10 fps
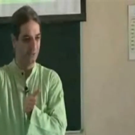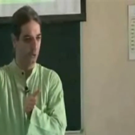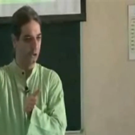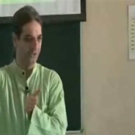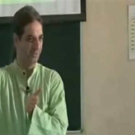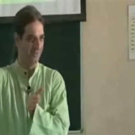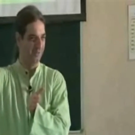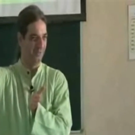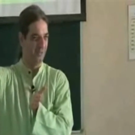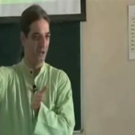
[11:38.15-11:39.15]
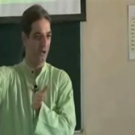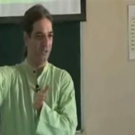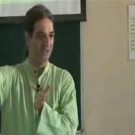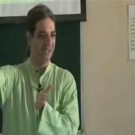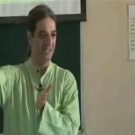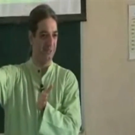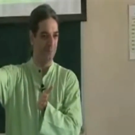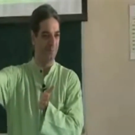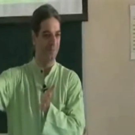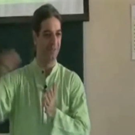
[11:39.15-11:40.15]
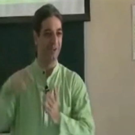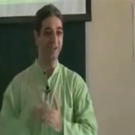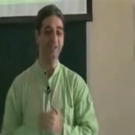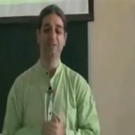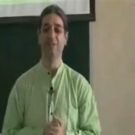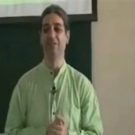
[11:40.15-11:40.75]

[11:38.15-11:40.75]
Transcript: ocean, across the sea, right?